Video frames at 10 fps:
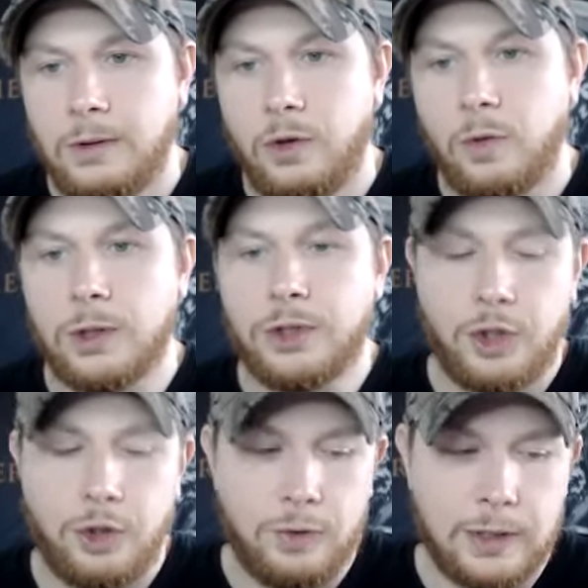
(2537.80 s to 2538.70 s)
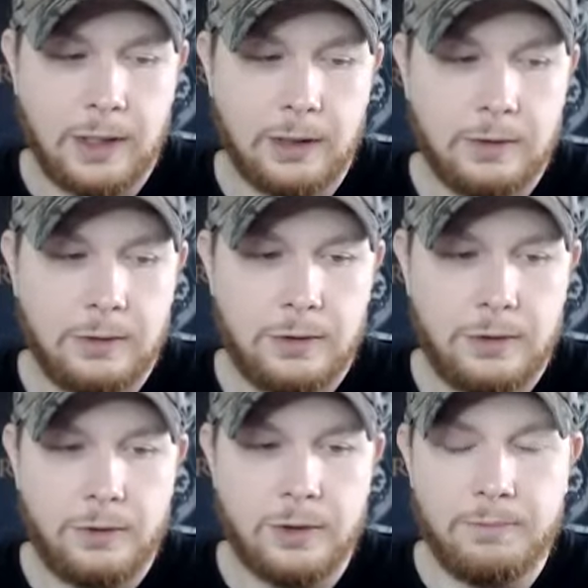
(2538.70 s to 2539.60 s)
You are choosing
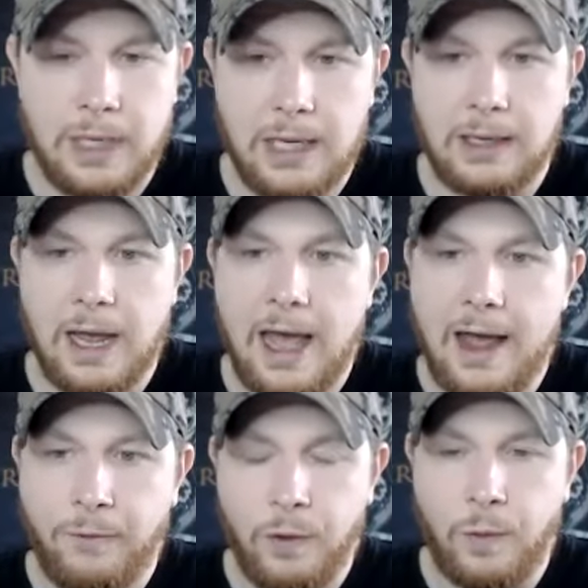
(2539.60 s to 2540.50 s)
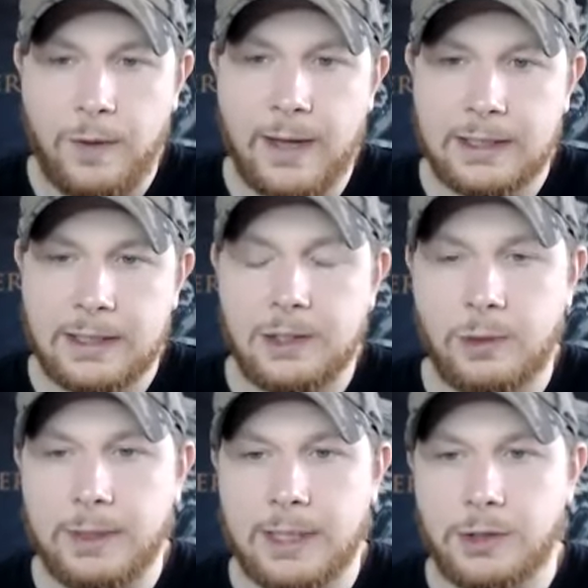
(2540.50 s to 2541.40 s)
to demean everyone that sees
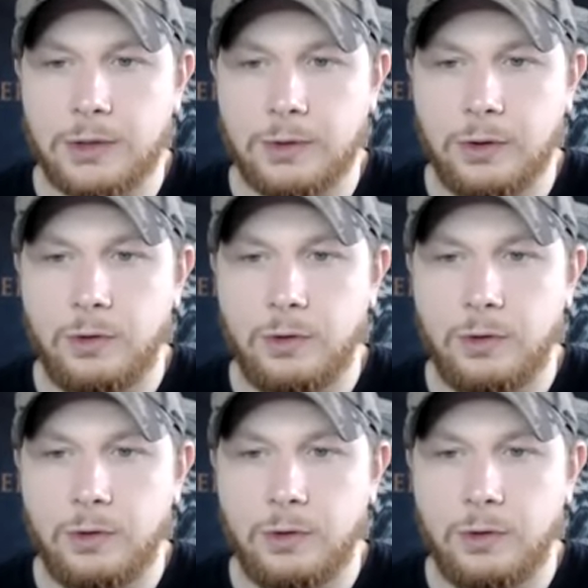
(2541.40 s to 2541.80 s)
your potential.